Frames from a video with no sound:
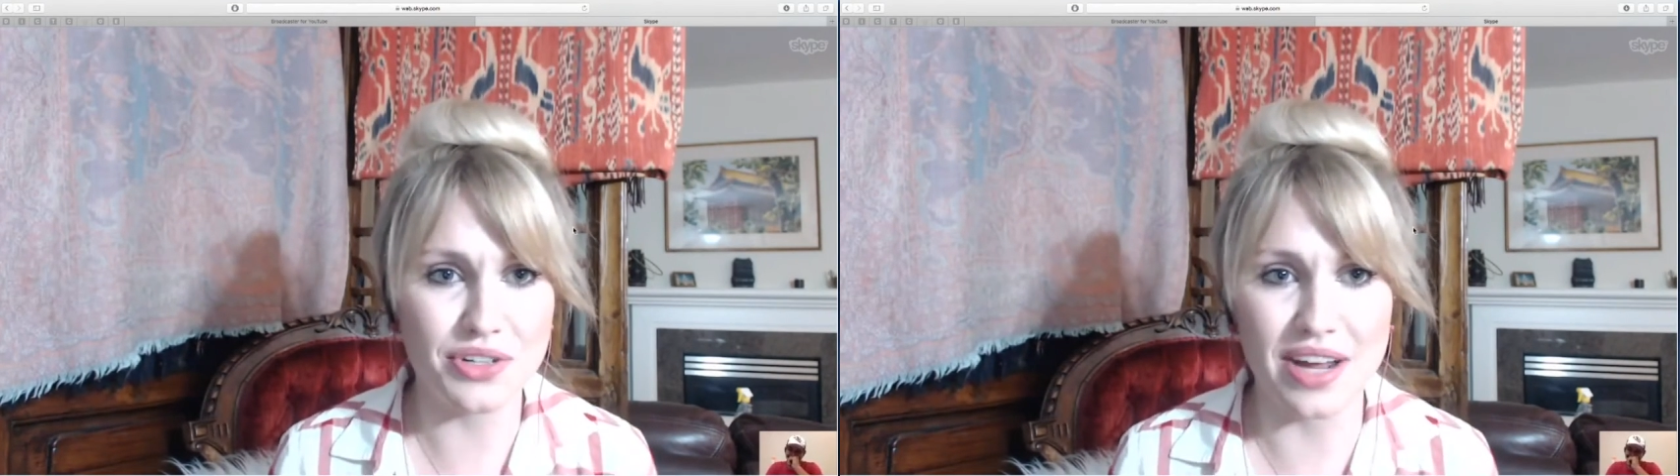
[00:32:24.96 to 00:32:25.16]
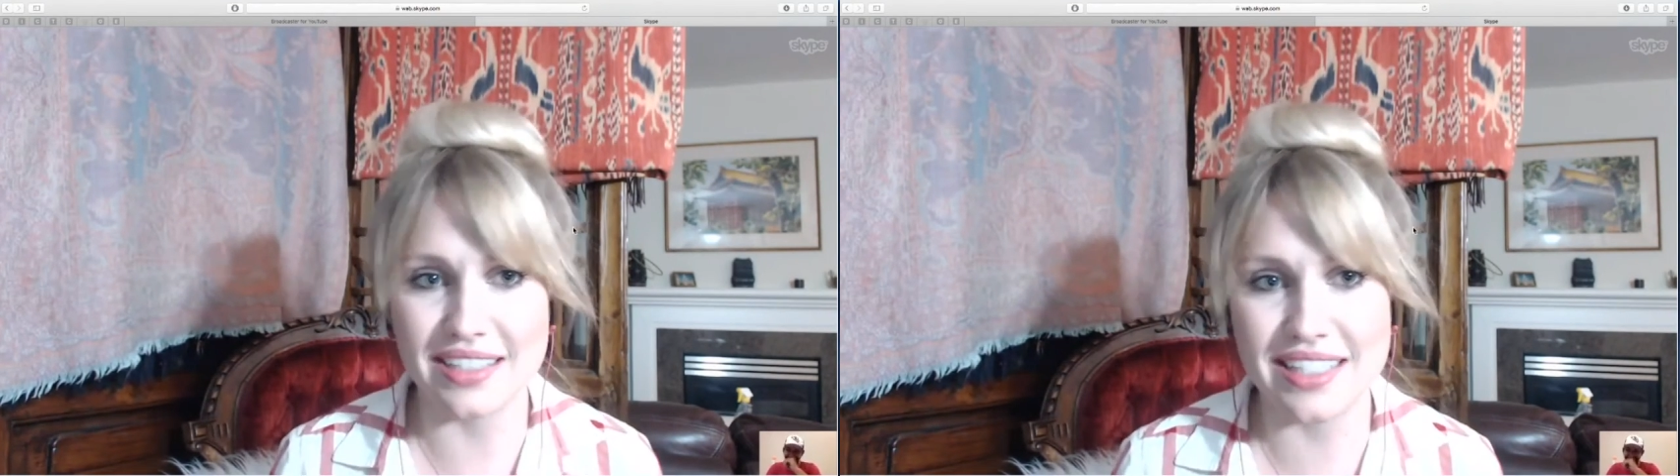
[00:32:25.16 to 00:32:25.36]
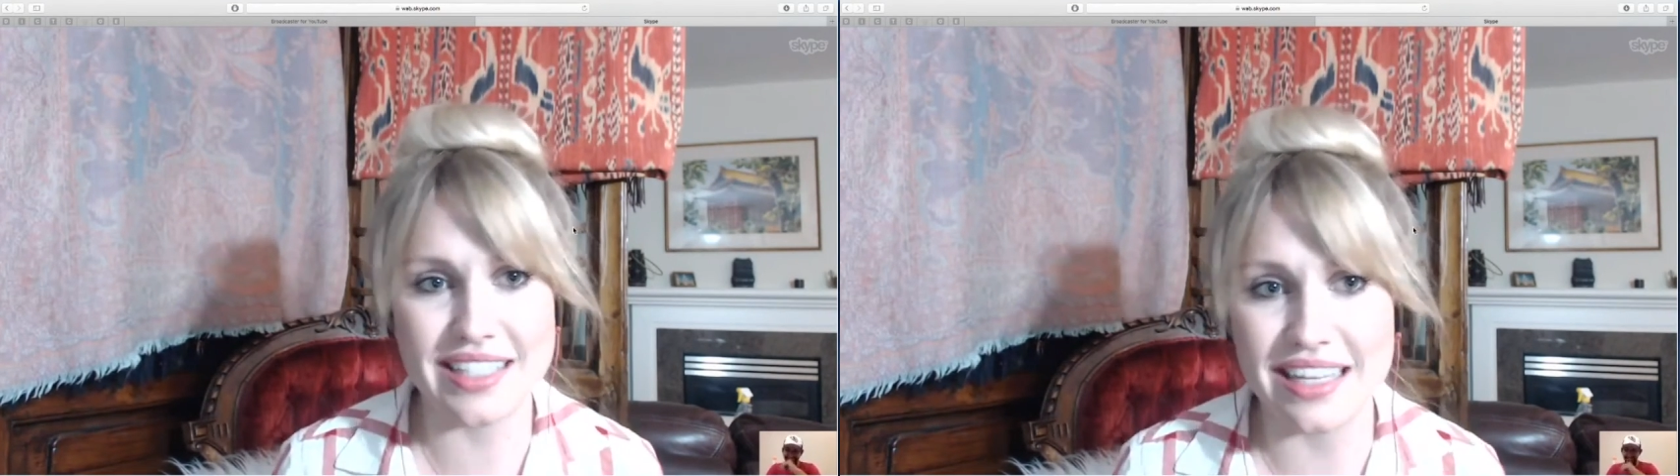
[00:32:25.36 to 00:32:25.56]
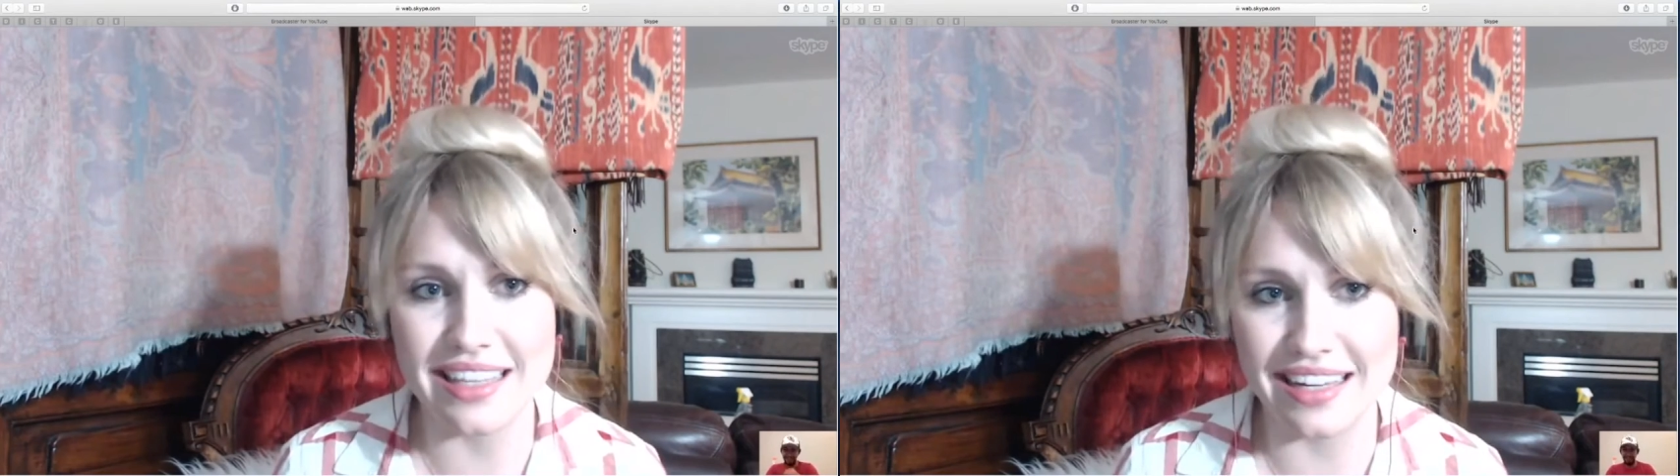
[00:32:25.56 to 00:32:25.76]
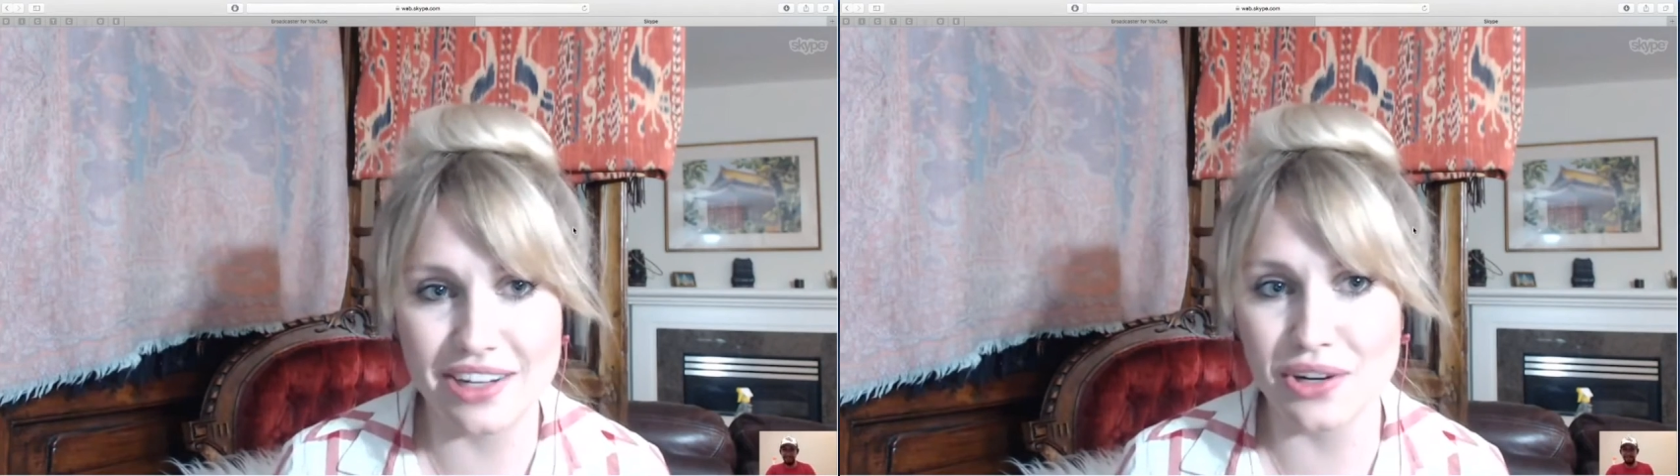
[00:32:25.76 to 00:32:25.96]
see the
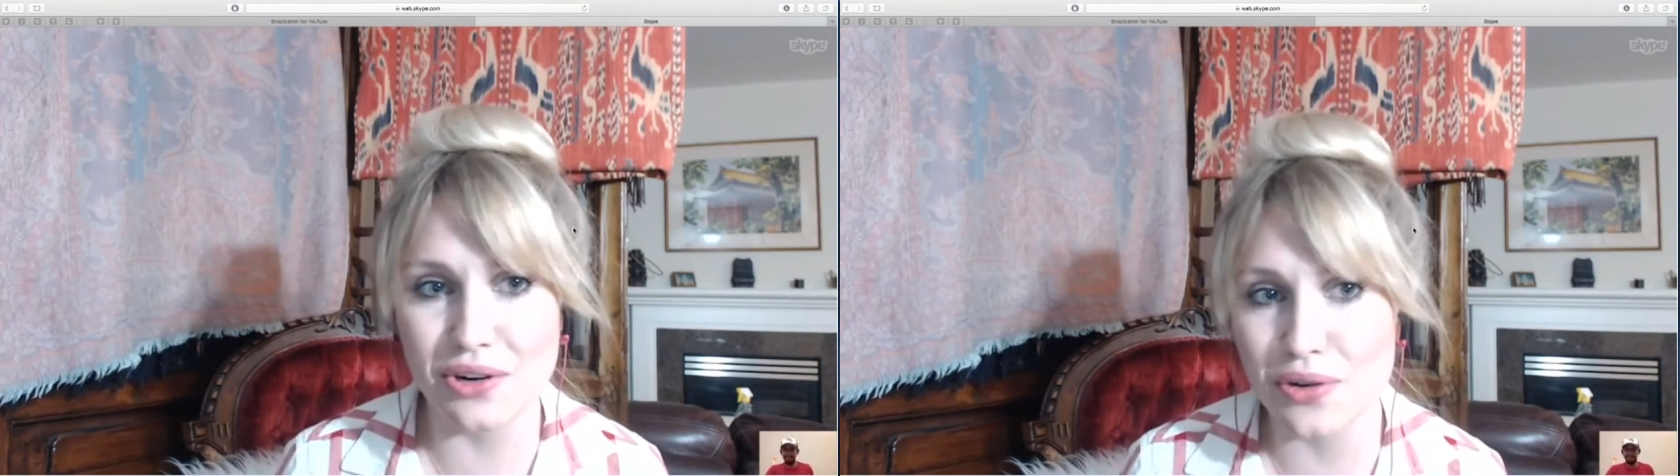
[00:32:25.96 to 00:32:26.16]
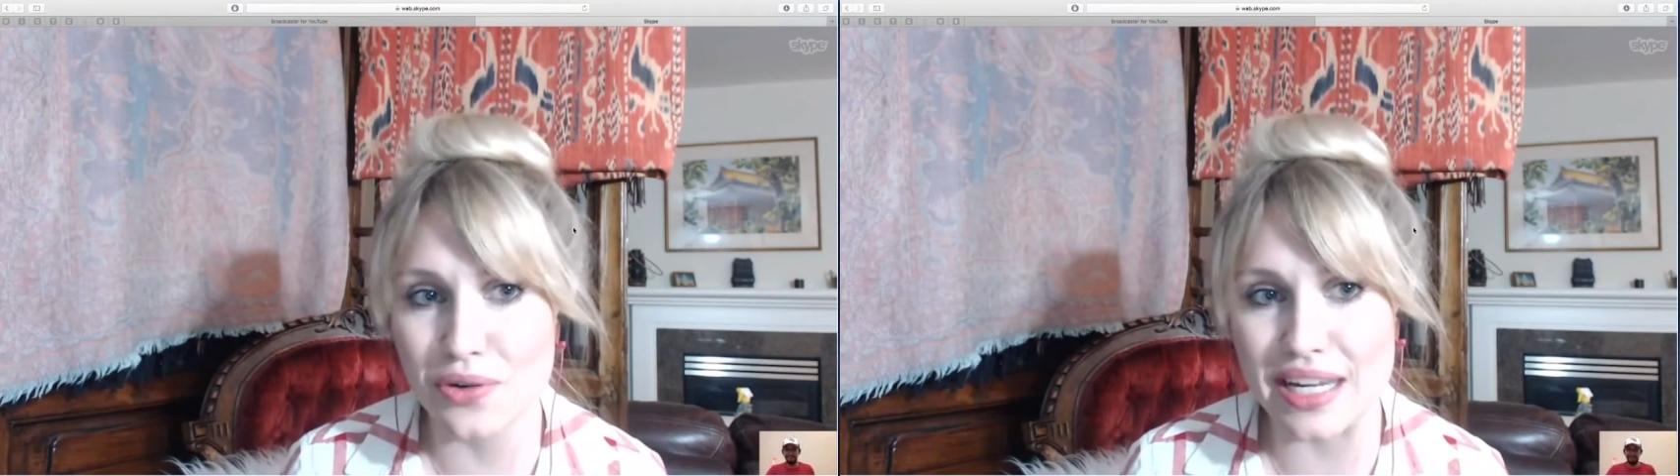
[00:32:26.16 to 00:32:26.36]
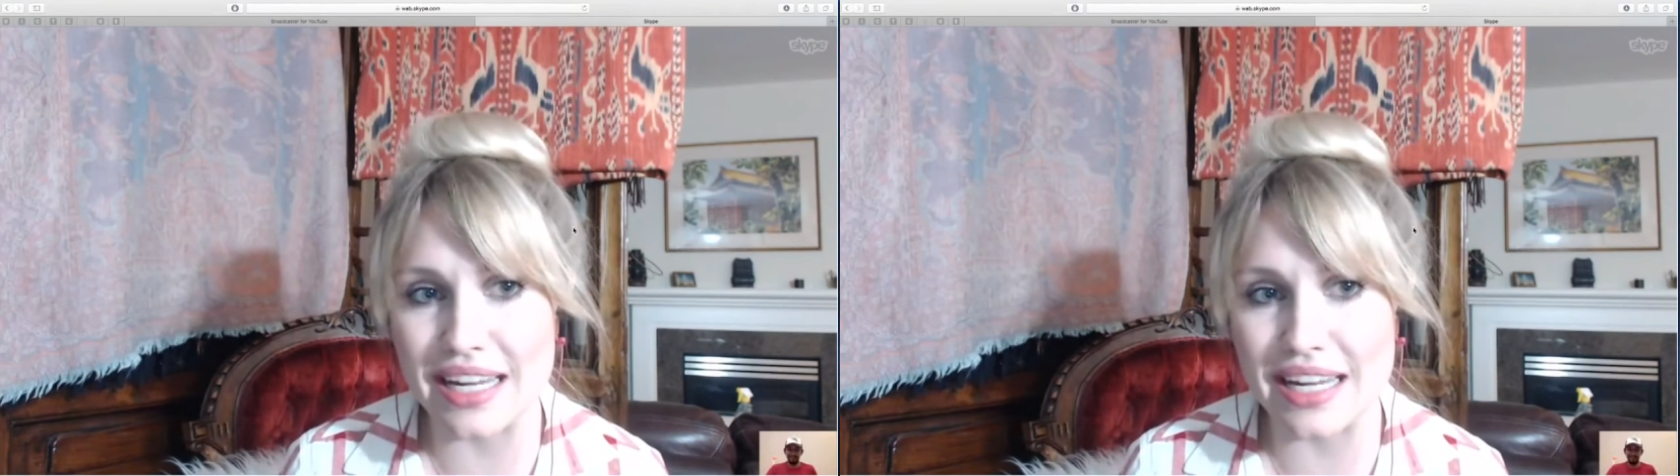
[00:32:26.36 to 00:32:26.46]
incongruity